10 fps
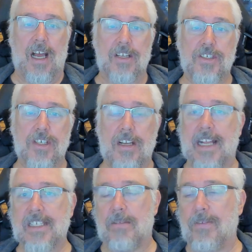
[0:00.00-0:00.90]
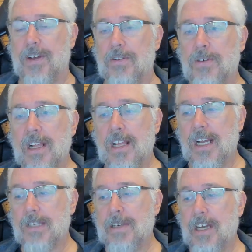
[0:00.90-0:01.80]
Shirley Anne Somerville
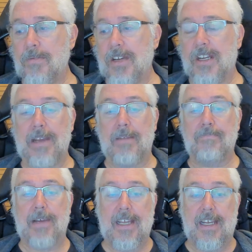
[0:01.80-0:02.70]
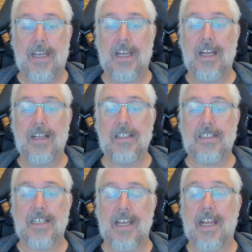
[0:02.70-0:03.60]
has been opening her big beak and
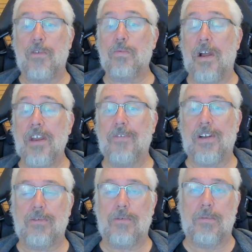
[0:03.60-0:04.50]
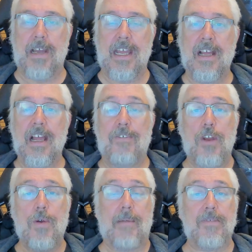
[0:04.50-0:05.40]
saying how wonderful it will be if
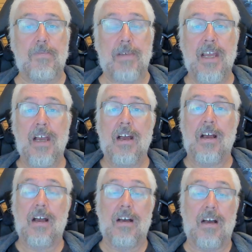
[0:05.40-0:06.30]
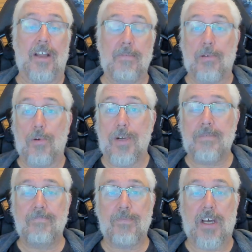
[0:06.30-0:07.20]
you happen to be unemployed,
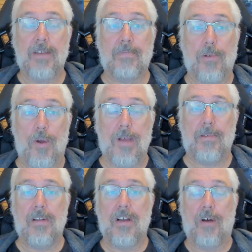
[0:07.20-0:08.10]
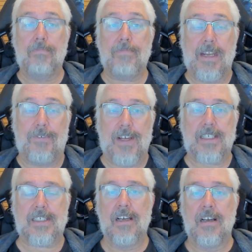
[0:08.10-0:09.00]
unemployable, on
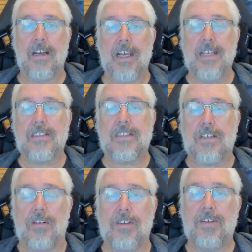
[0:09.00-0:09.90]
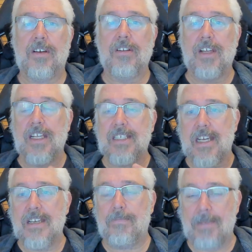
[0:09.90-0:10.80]
benefits in Scotland that is
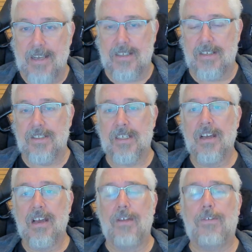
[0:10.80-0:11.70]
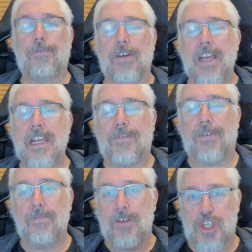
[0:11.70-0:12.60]
independent and freed
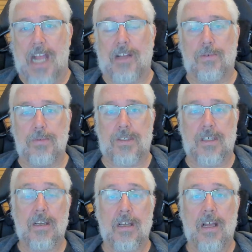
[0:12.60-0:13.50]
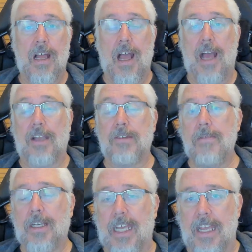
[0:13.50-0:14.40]
from the shackles and
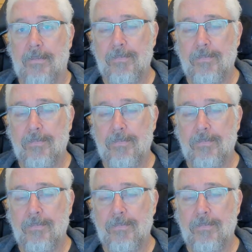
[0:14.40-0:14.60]
money